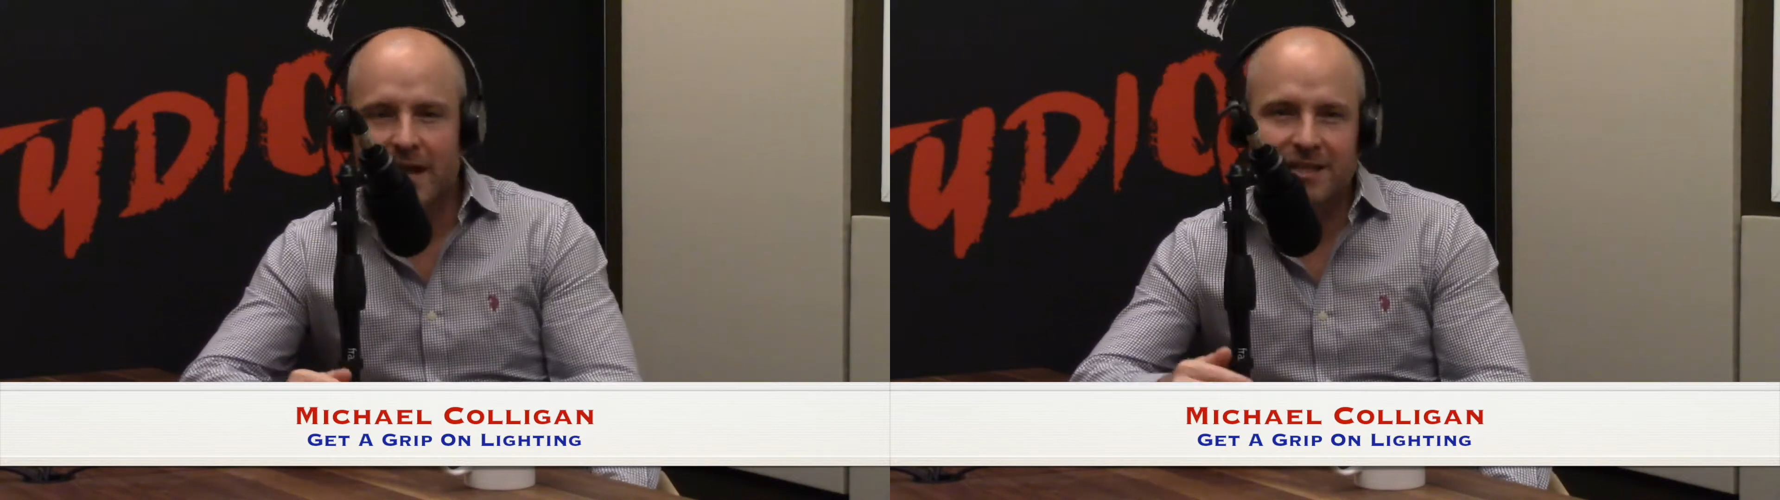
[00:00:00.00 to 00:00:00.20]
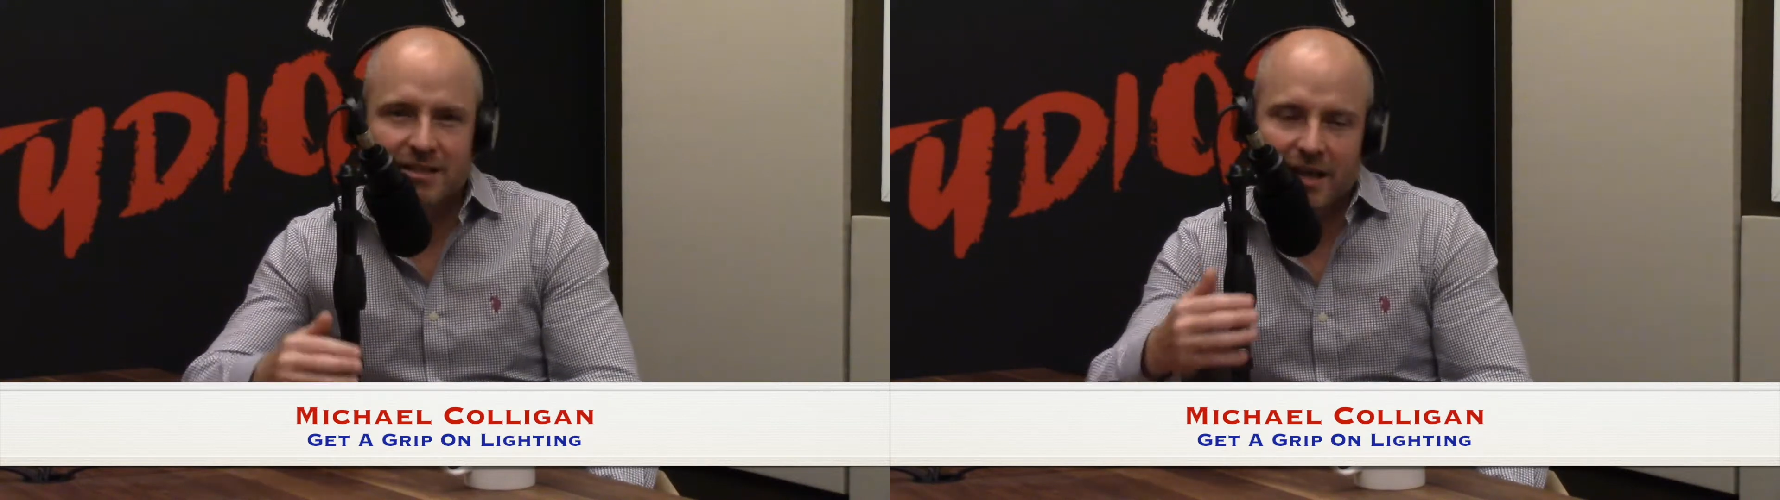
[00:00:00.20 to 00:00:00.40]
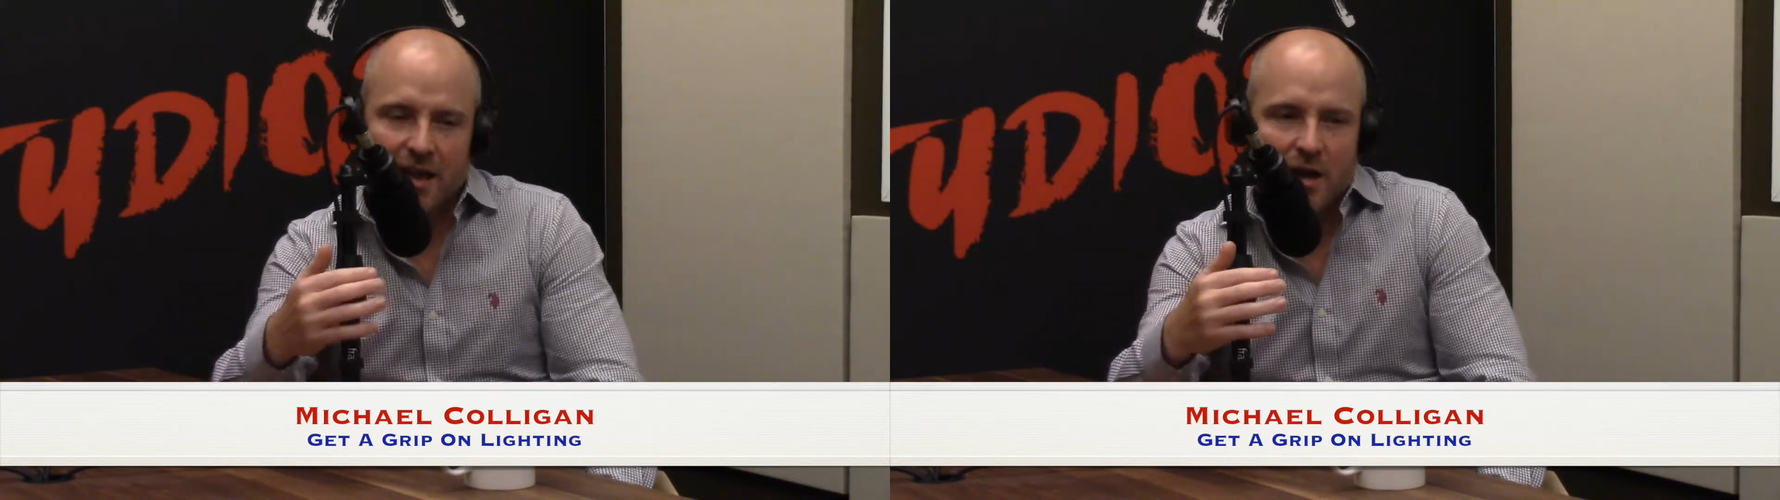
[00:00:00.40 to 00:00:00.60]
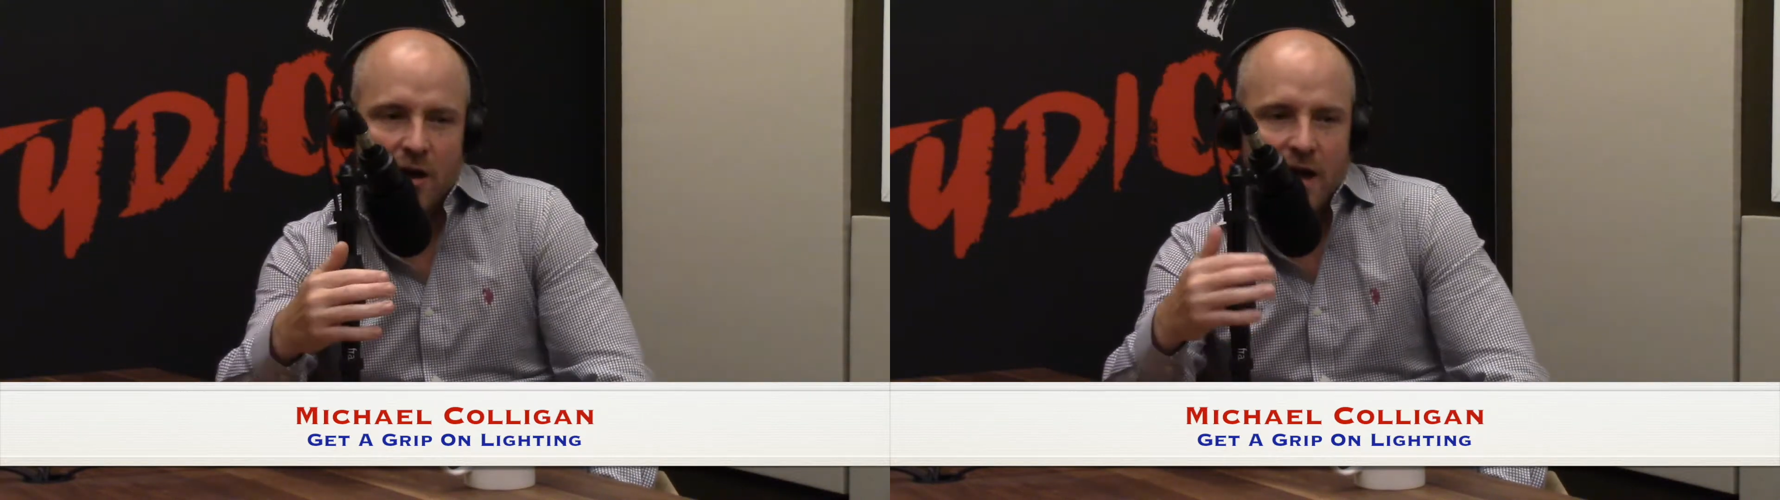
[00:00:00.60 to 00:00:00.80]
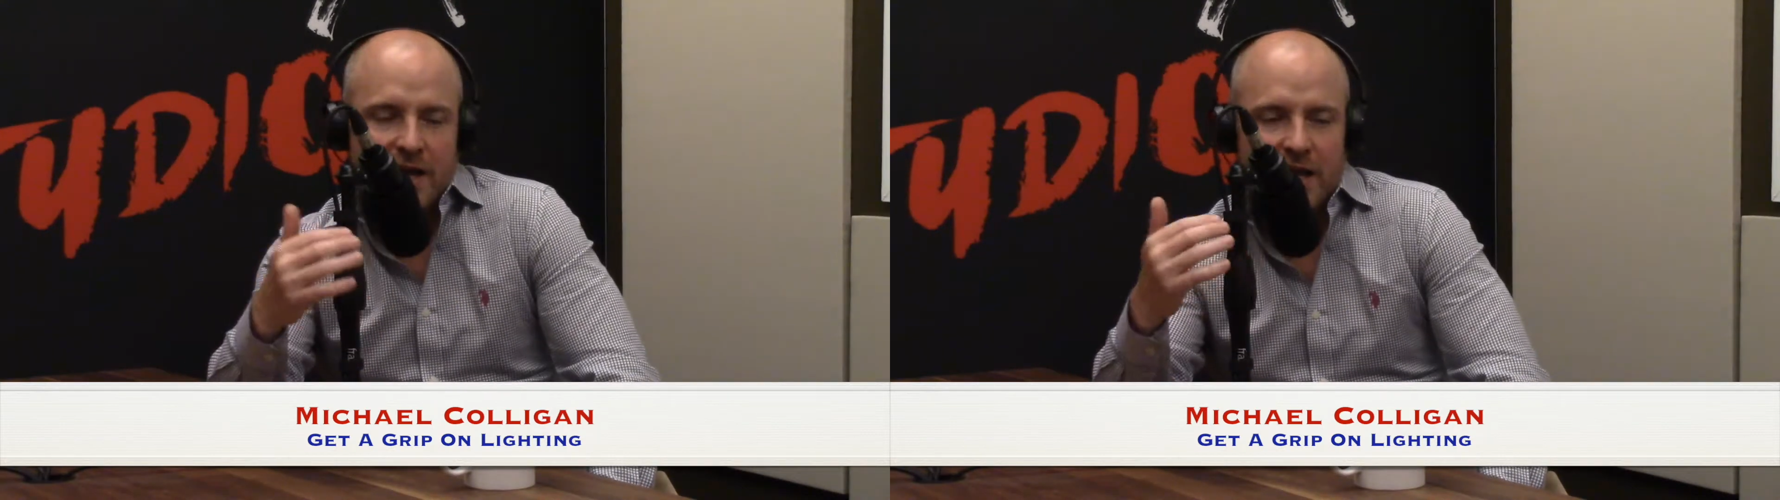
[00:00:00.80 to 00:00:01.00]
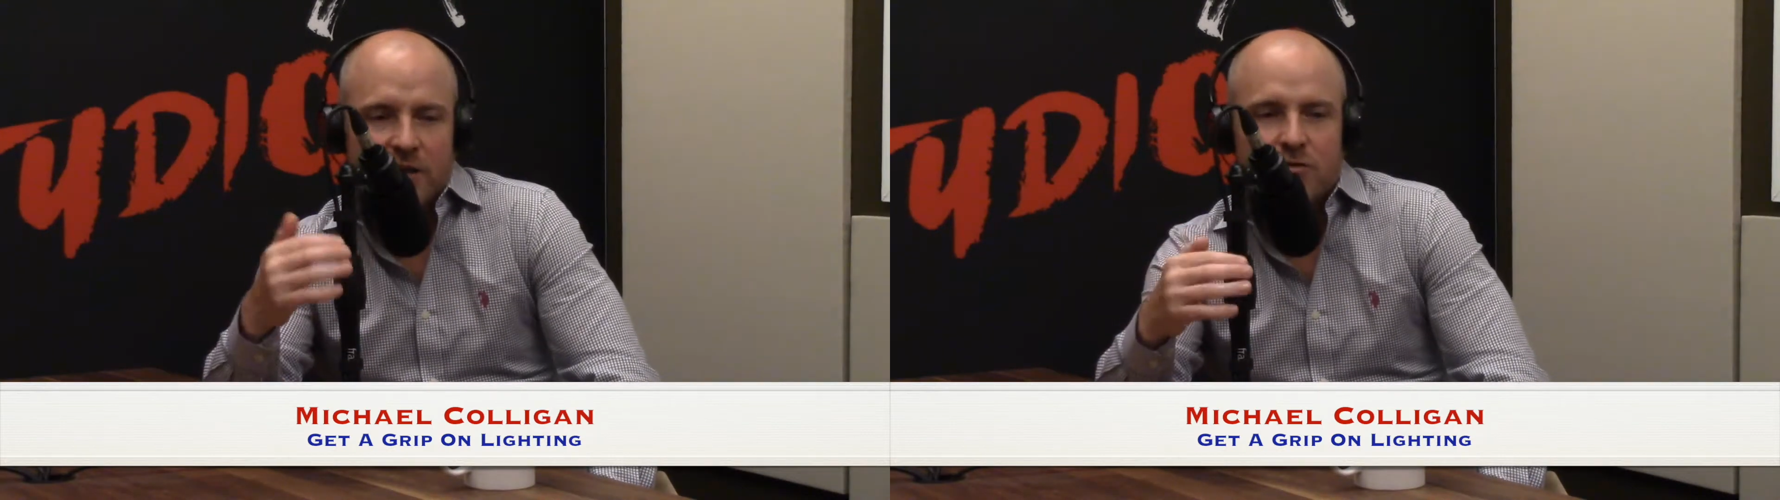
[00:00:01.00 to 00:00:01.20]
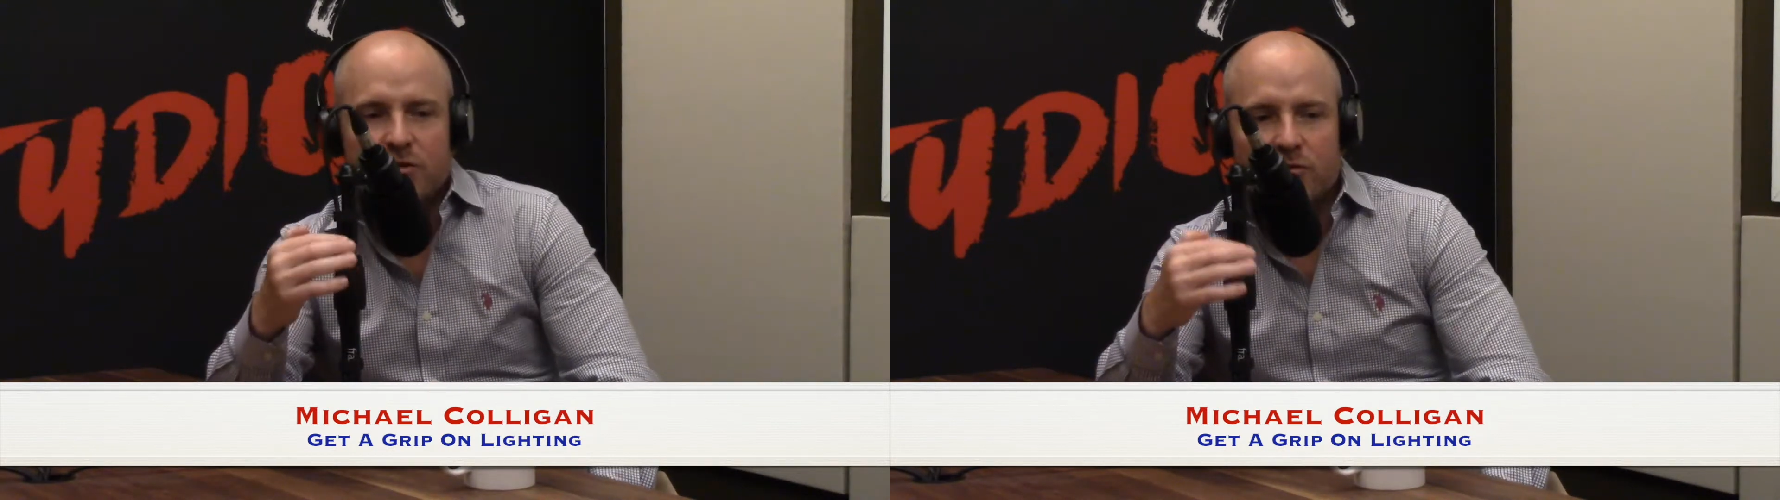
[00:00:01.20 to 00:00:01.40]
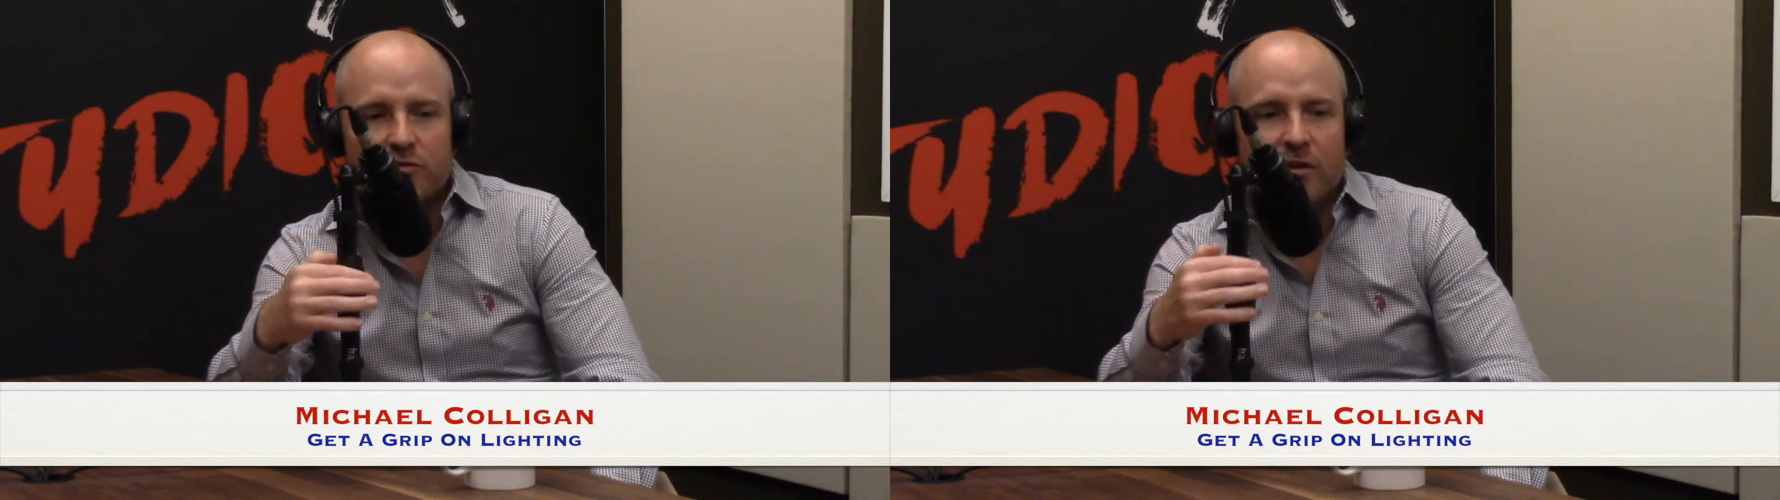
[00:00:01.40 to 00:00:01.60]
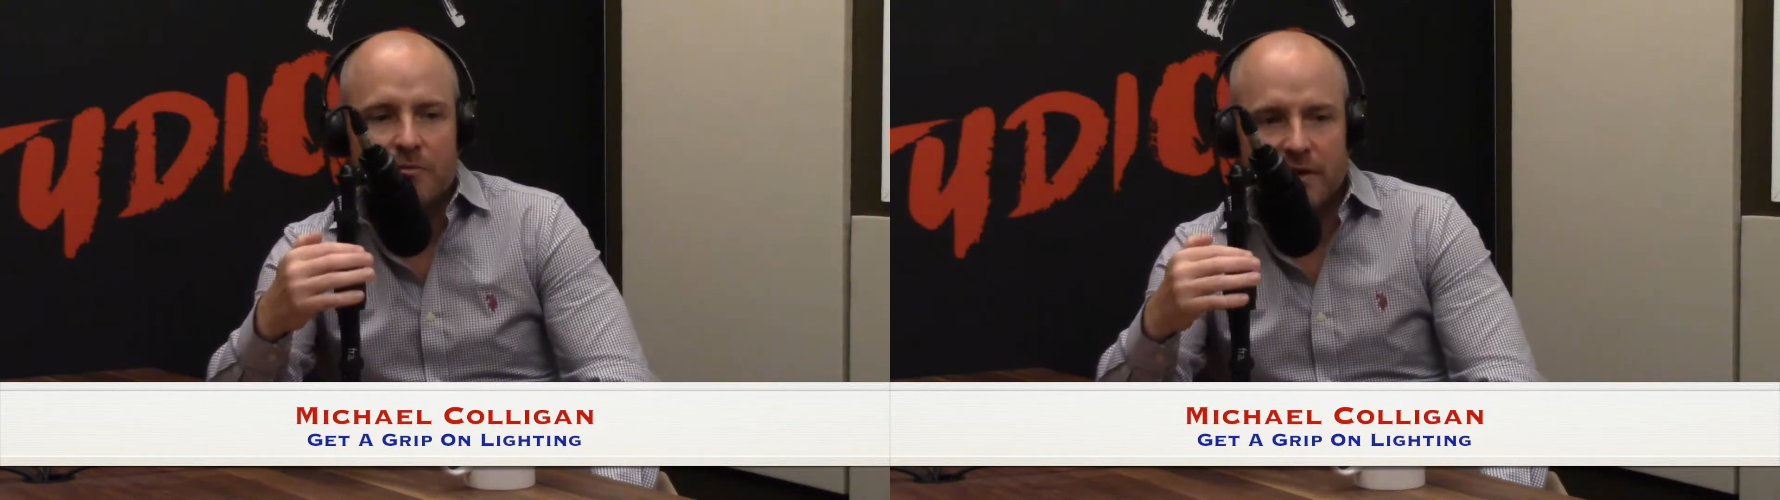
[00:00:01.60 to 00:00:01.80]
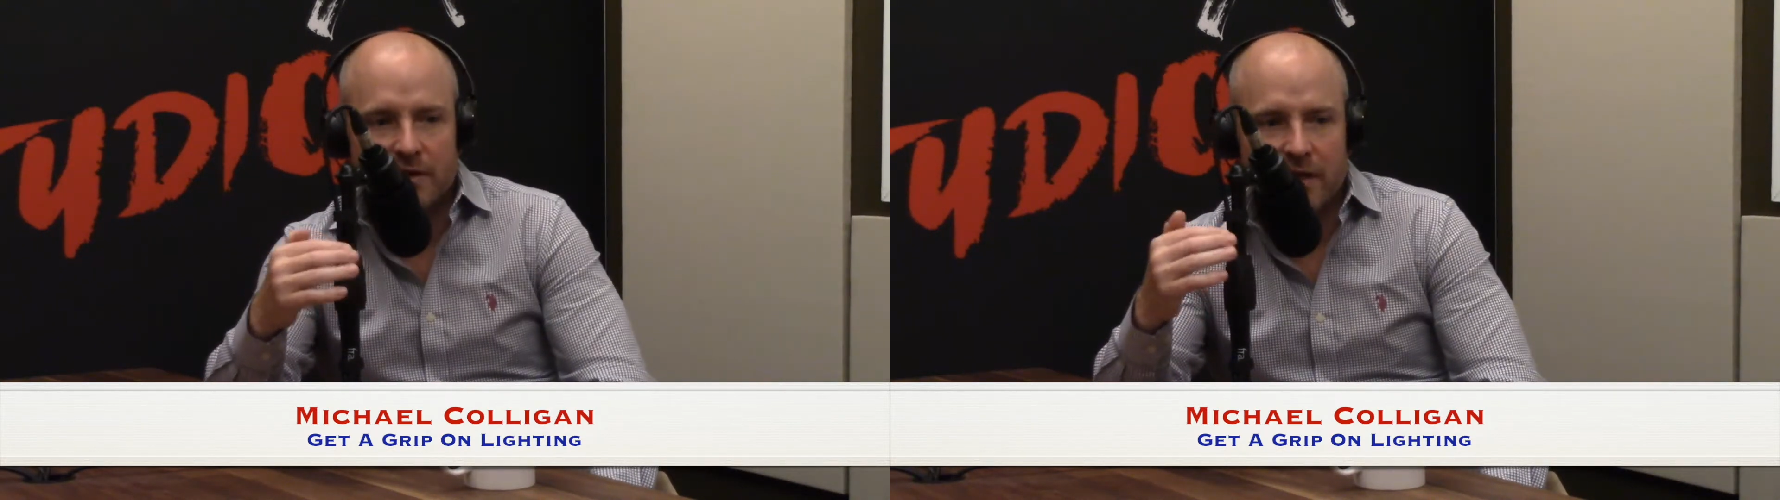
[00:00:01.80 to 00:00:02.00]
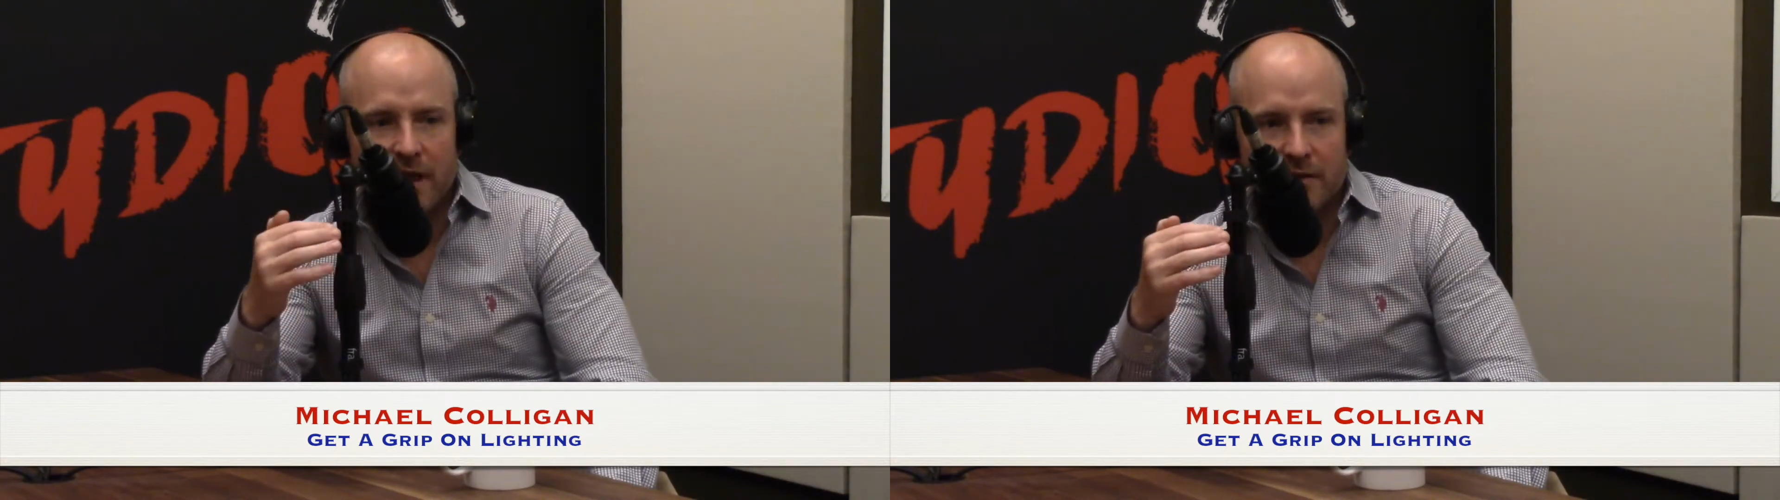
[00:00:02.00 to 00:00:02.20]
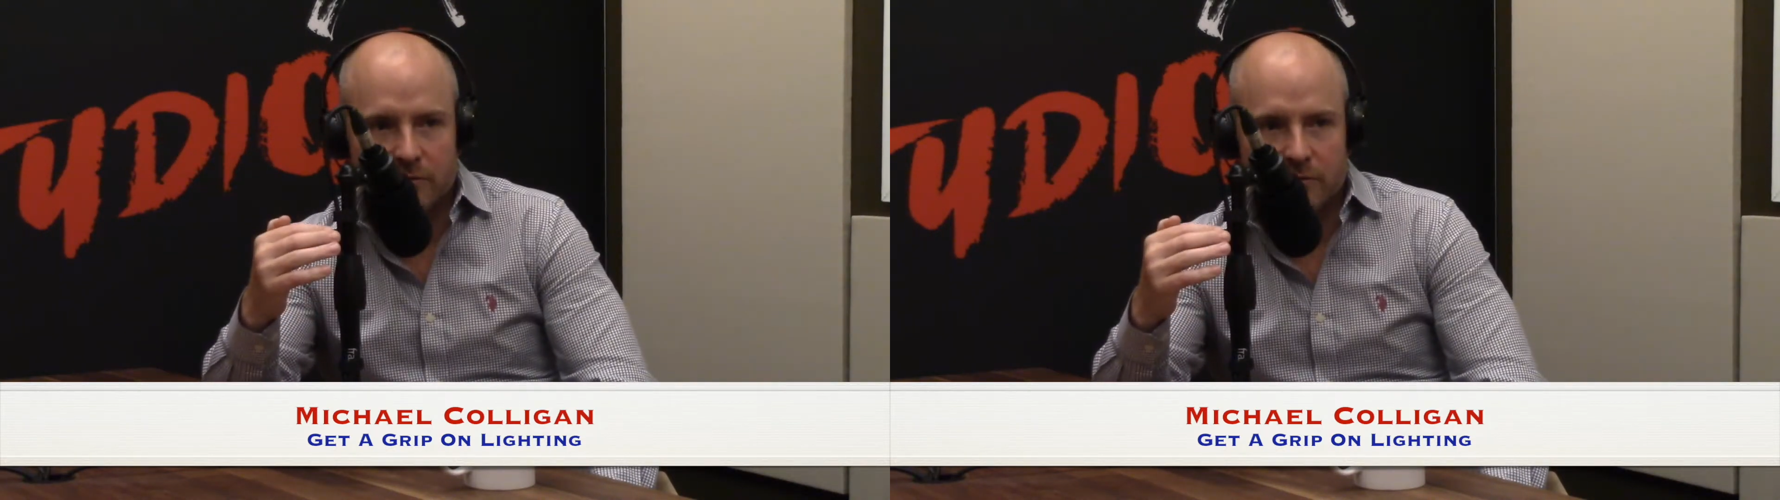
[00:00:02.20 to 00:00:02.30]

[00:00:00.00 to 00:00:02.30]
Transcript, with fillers: It's like, can you do something that